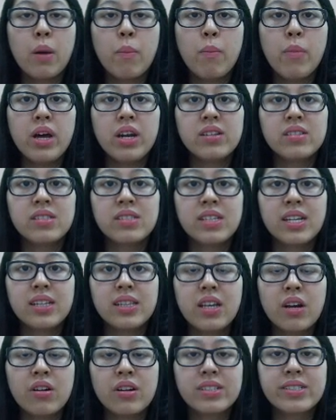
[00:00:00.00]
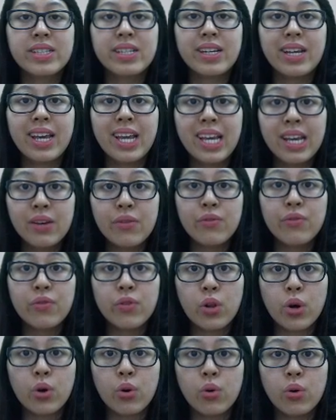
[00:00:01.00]
but instead there is an
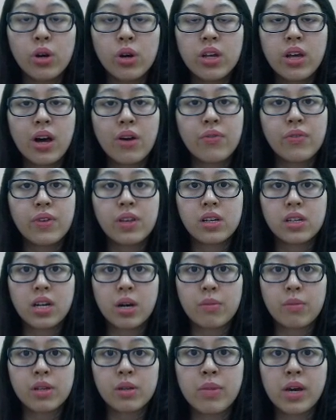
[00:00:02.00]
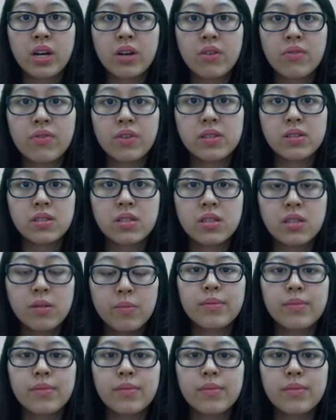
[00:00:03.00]
inflow of economic benefits.